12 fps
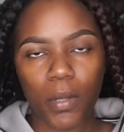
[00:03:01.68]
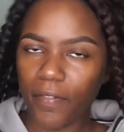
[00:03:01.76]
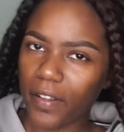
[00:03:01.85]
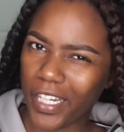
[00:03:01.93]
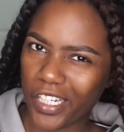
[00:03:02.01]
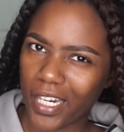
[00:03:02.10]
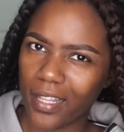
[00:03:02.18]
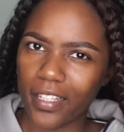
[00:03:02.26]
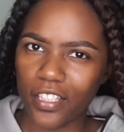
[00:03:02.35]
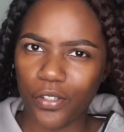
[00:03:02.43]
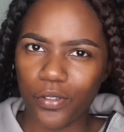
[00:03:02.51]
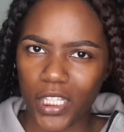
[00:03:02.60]
my foundation, I
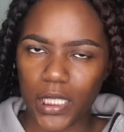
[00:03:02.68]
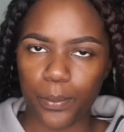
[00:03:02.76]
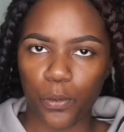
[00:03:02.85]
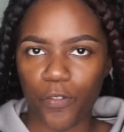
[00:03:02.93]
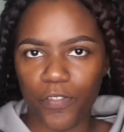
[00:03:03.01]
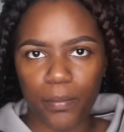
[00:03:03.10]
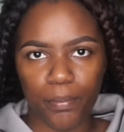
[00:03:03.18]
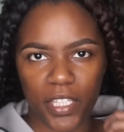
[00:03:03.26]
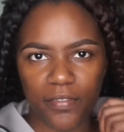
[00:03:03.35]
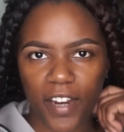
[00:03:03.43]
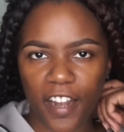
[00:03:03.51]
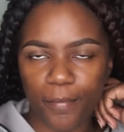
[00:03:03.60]
like to use this Morphe
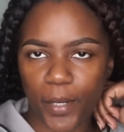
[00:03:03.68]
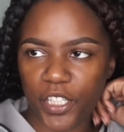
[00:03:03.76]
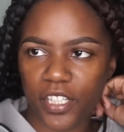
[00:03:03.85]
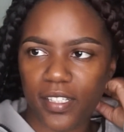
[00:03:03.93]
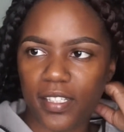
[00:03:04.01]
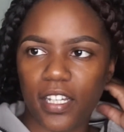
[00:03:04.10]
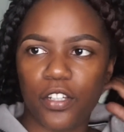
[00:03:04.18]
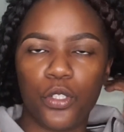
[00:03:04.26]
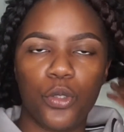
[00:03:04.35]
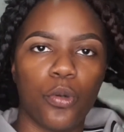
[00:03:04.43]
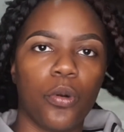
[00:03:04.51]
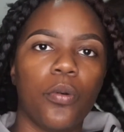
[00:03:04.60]
B5 brush. This is like a
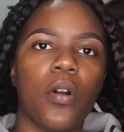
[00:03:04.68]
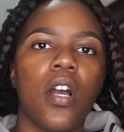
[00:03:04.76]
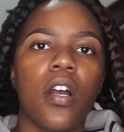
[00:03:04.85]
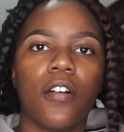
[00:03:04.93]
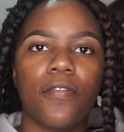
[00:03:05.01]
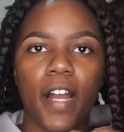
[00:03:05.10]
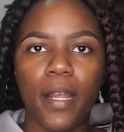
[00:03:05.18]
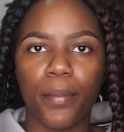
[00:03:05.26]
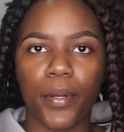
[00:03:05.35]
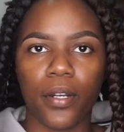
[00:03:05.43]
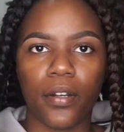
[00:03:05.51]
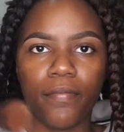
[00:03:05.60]
dual
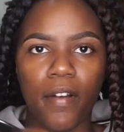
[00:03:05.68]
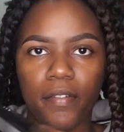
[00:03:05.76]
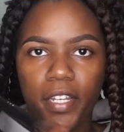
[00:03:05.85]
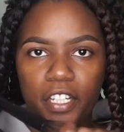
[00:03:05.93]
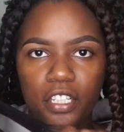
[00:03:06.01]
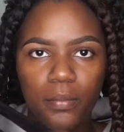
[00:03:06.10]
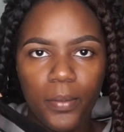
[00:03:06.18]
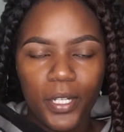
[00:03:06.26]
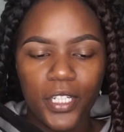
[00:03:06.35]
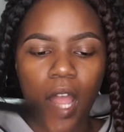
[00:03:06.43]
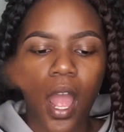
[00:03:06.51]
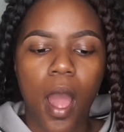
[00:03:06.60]
fiber foundation
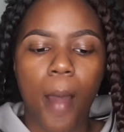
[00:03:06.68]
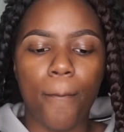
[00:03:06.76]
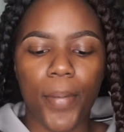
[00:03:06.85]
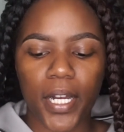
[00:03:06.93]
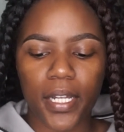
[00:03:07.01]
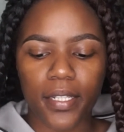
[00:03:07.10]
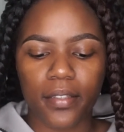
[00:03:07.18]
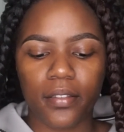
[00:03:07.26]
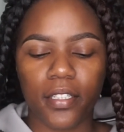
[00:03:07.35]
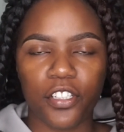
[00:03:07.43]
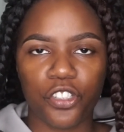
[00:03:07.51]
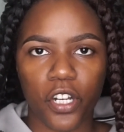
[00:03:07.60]
brush, but
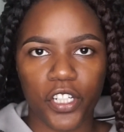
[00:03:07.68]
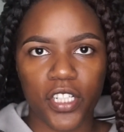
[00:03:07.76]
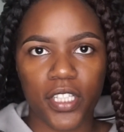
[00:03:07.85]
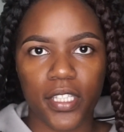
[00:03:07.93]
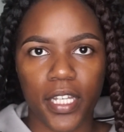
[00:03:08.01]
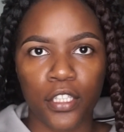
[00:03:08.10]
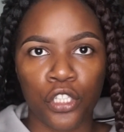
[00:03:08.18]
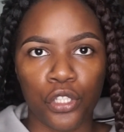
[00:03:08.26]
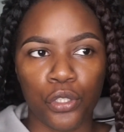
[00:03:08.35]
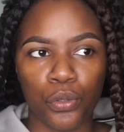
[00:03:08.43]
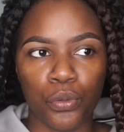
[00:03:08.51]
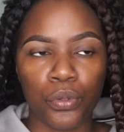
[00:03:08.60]
the instructions say to
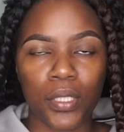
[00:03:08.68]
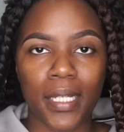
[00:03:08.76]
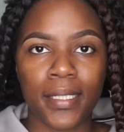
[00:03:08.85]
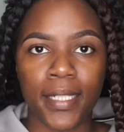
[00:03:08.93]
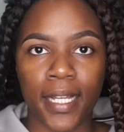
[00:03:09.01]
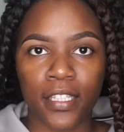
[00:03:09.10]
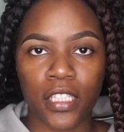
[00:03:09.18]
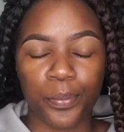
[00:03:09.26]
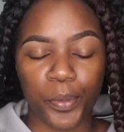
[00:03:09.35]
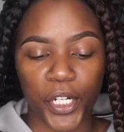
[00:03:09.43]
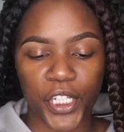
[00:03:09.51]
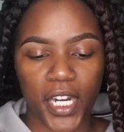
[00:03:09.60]
use a dense
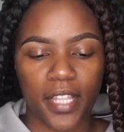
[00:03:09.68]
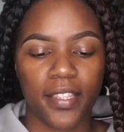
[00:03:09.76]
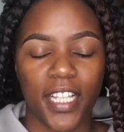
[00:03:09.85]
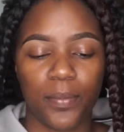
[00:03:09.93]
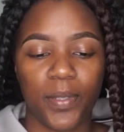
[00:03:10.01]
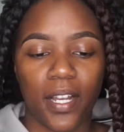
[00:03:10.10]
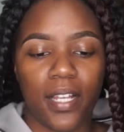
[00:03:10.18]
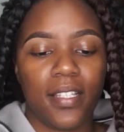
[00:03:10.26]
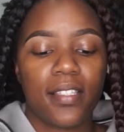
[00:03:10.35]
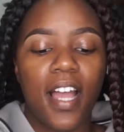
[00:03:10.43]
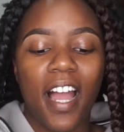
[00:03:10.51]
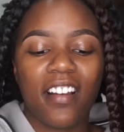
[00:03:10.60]
brush, and I think that's because
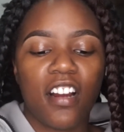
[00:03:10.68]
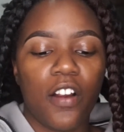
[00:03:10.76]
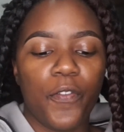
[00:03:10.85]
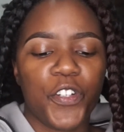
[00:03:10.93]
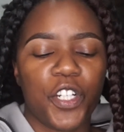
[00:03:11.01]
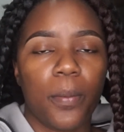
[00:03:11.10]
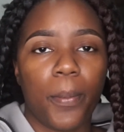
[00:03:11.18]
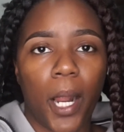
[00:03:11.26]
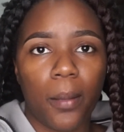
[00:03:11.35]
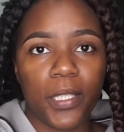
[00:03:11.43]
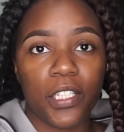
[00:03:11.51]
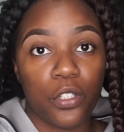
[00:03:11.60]
it's high coverage and it
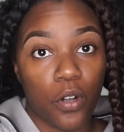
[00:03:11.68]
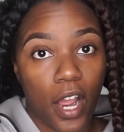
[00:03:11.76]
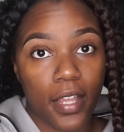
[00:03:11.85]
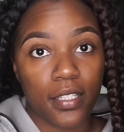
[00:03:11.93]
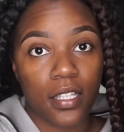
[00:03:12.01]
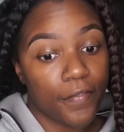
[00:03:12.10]
probably dries